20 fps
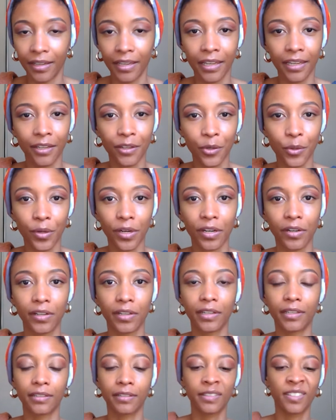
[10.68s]
Hey
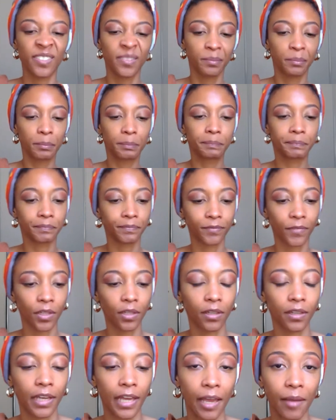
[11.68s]
Aquarius.
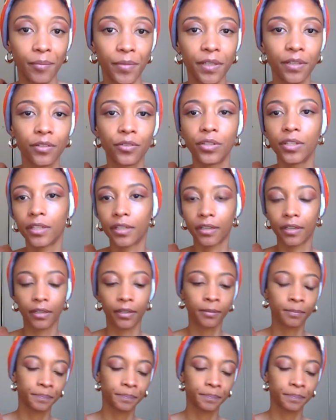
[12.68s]
Happy New Year.